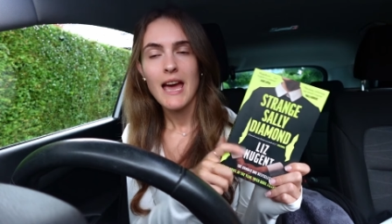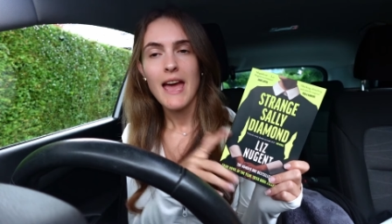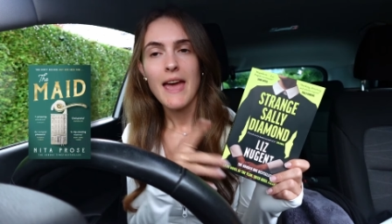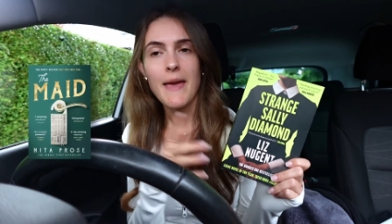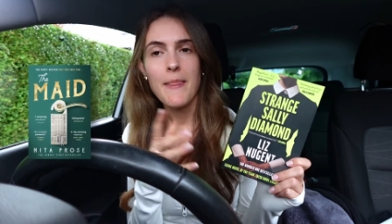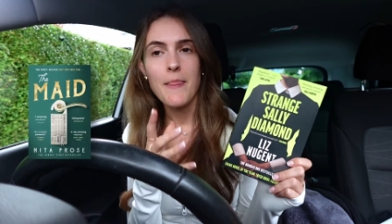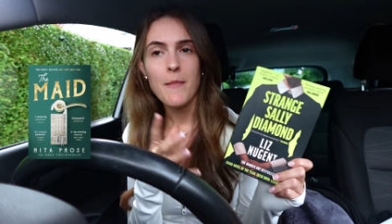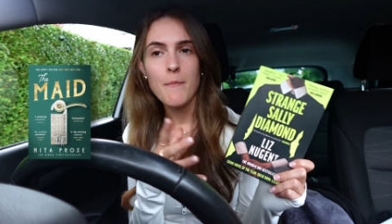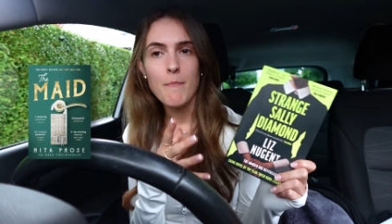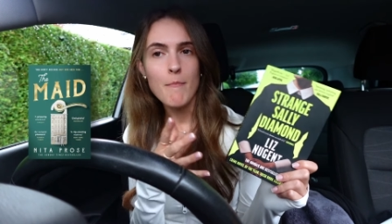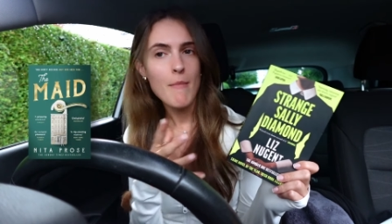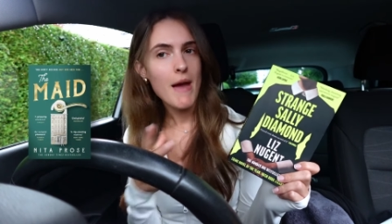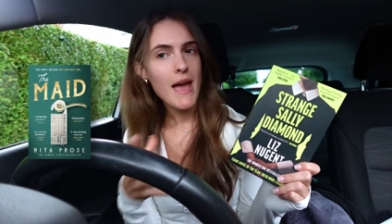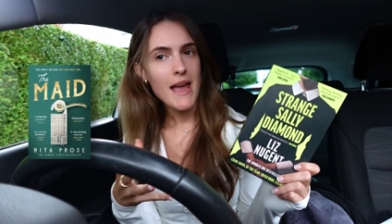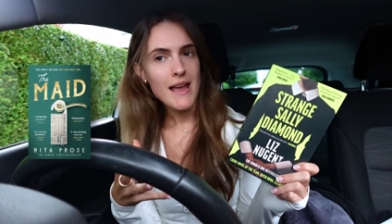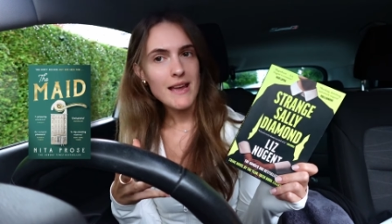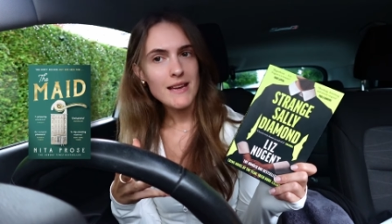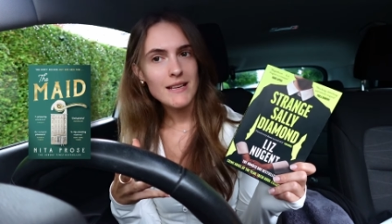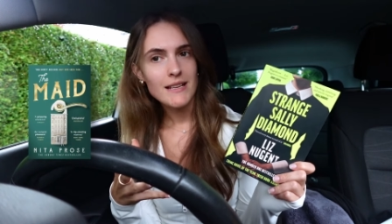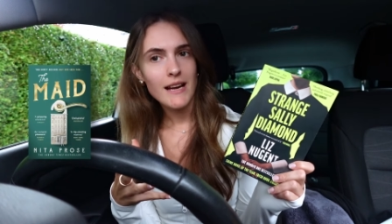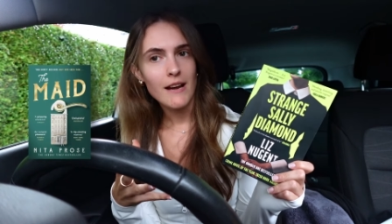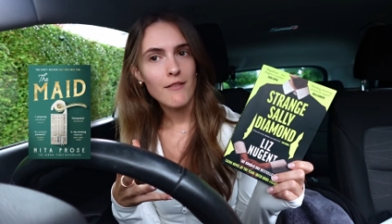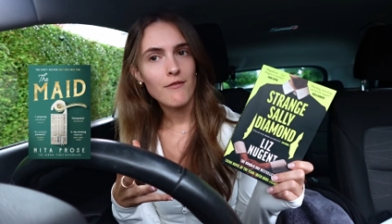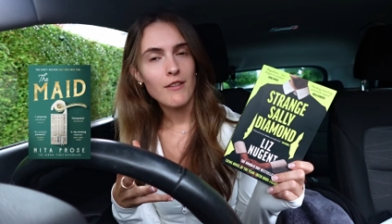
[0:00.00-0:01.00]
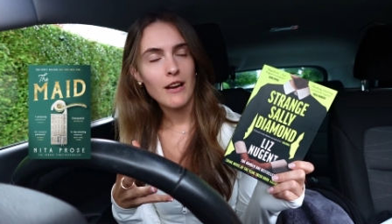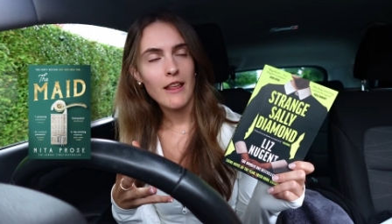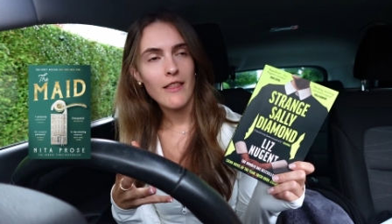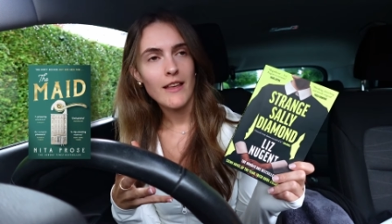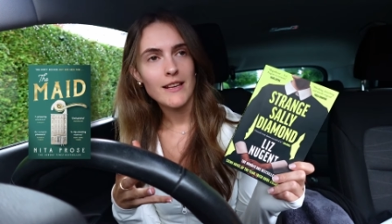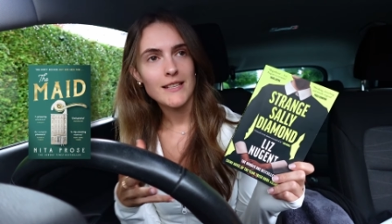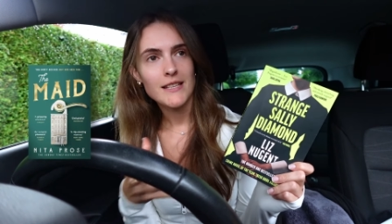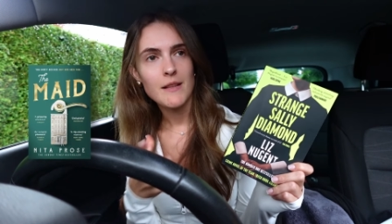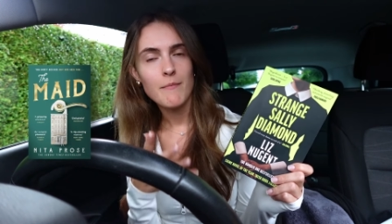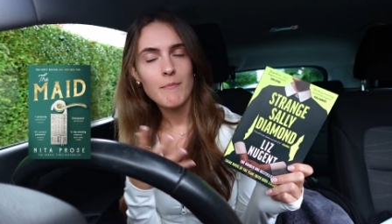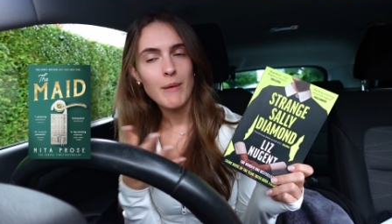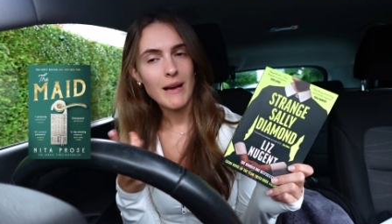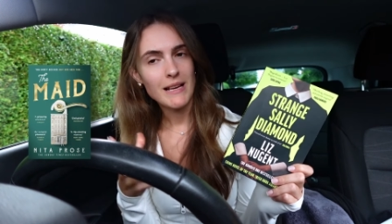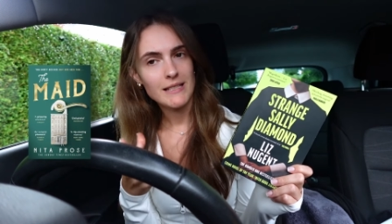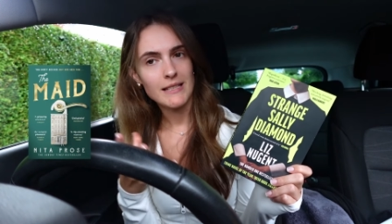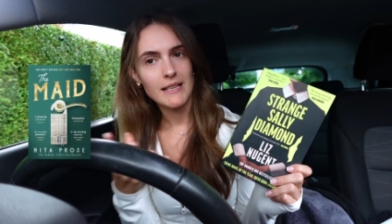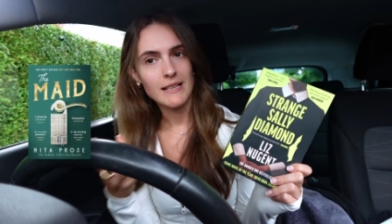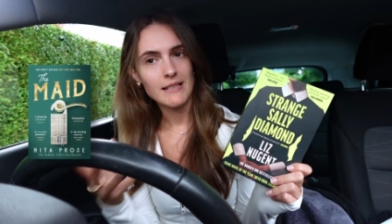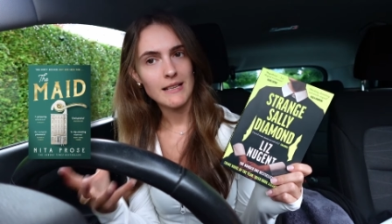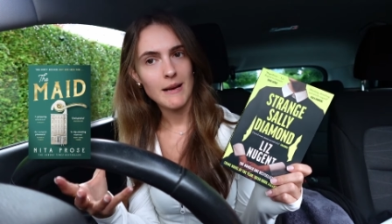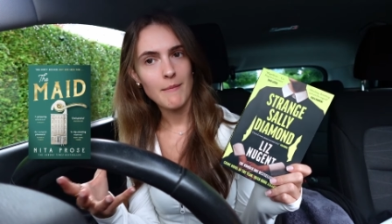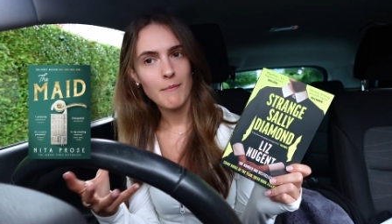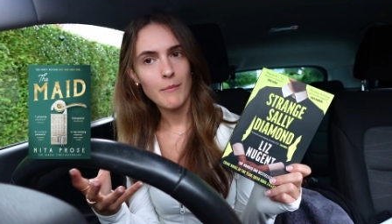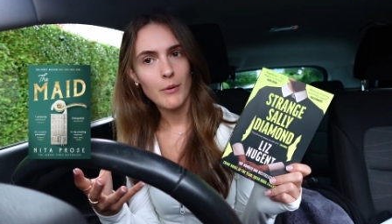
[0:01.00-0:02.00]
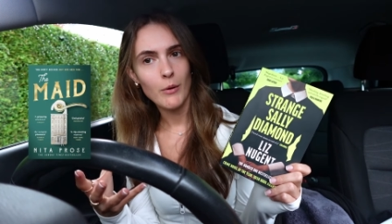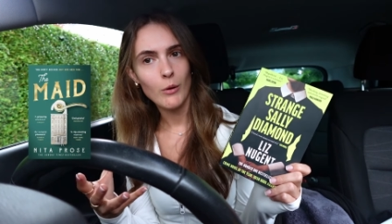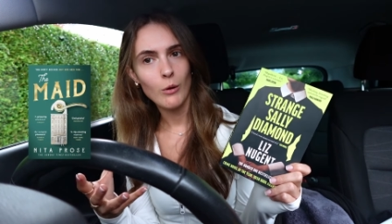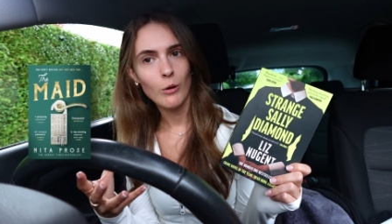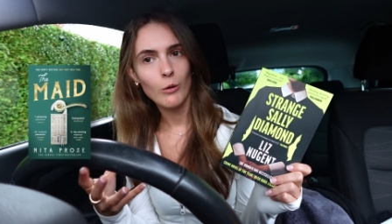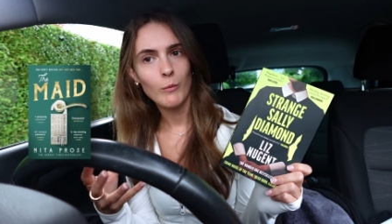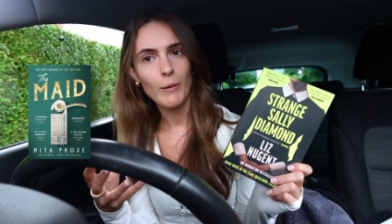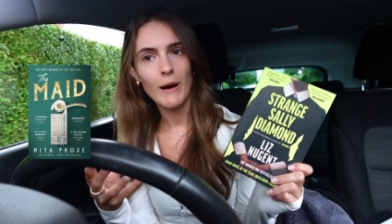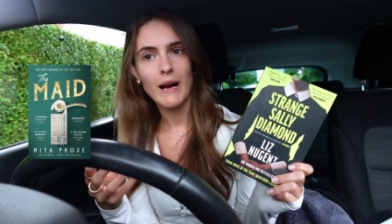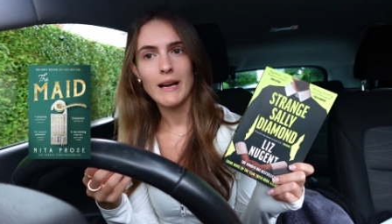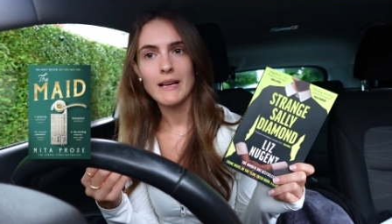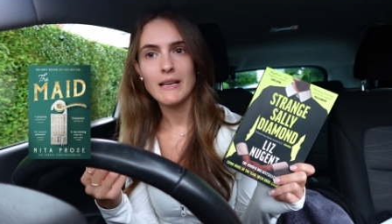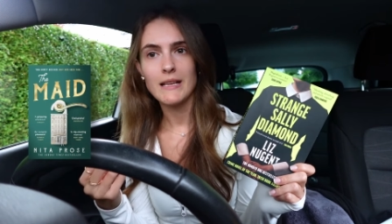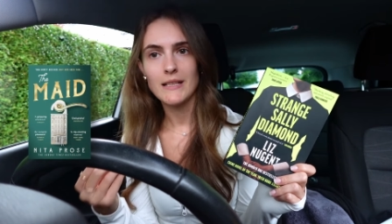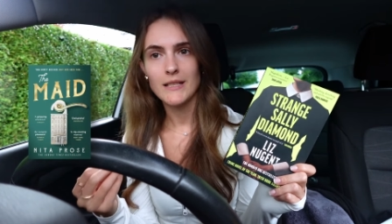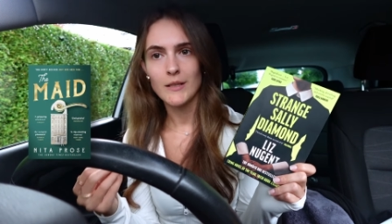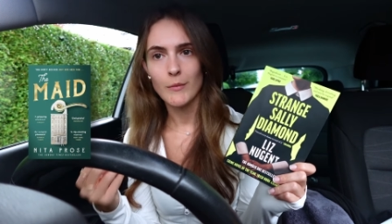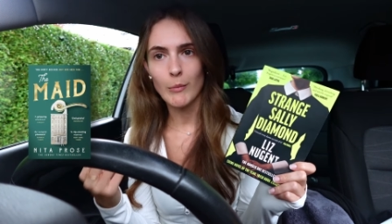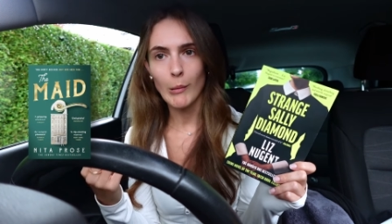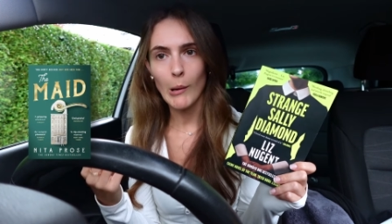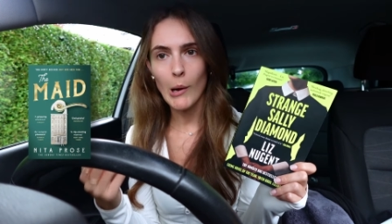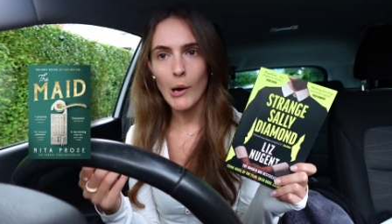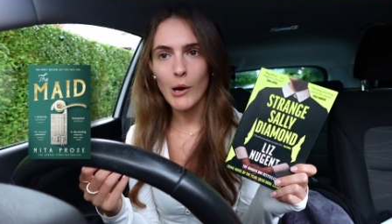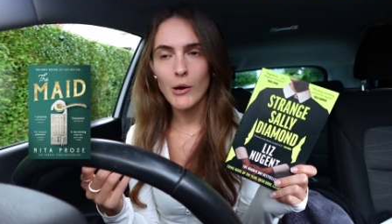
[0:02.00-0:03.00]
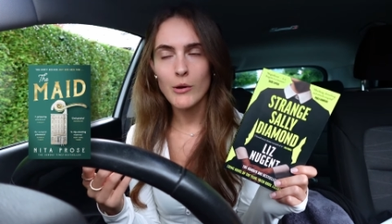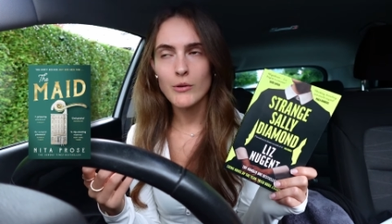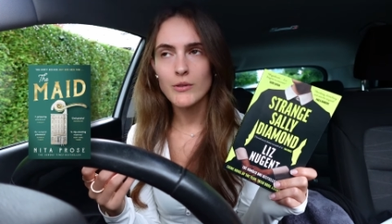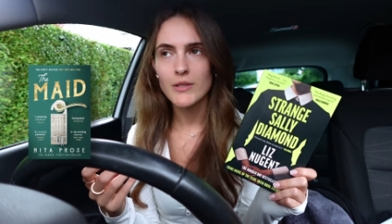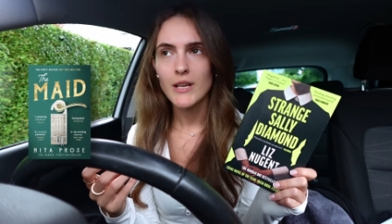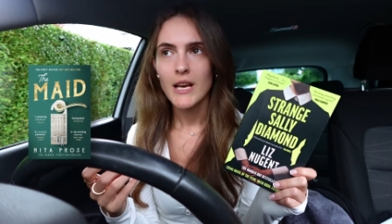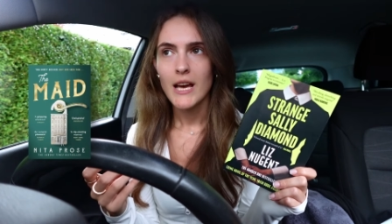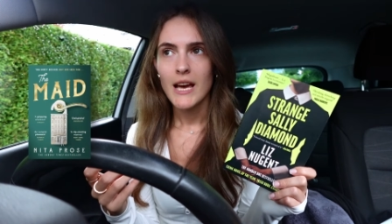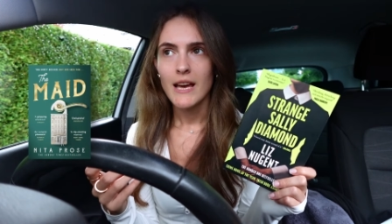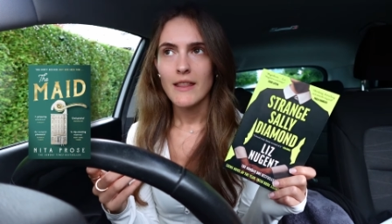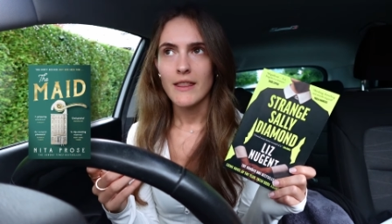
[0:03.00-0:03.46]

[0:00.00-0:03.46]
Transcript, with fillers: in The Maid, I feel like that's the best example by Nita Prose.